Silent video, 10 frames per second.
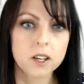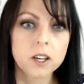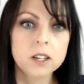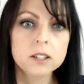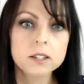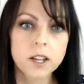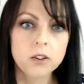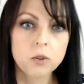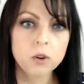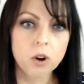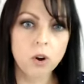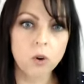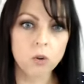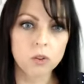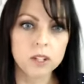Set your
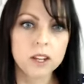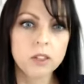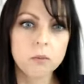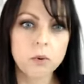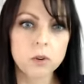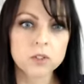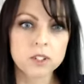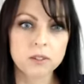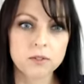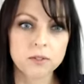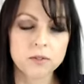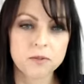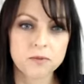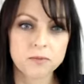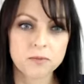goal in the positive.
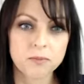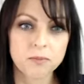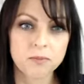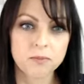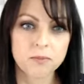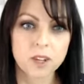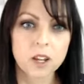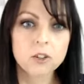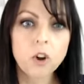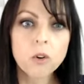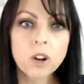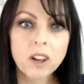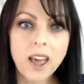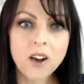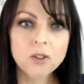Don't
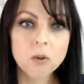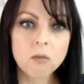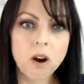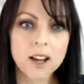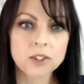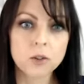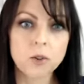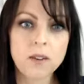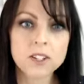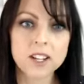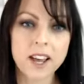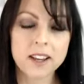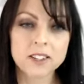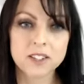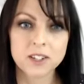allow your mind to
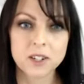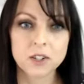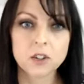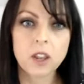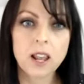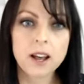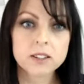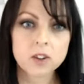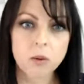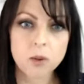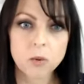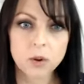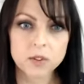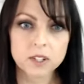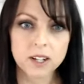gravitate to the last time you
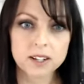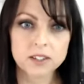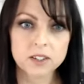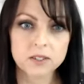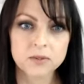weren't selected.